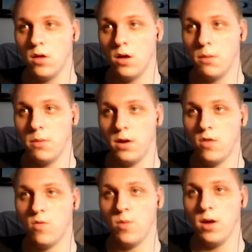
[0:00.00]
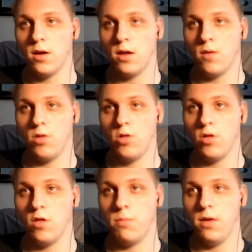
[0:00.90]
But that's weird, like we
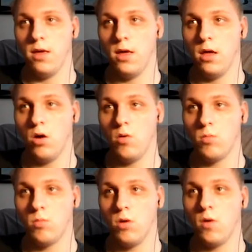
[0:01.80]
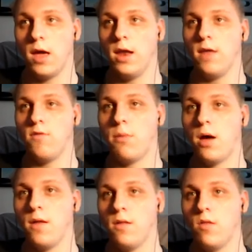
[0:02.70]
should be oh, okay, never
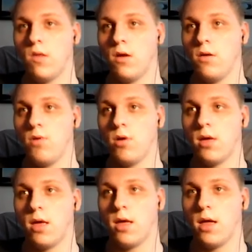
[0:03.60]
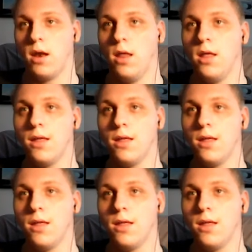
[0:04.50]
mind, it started working again.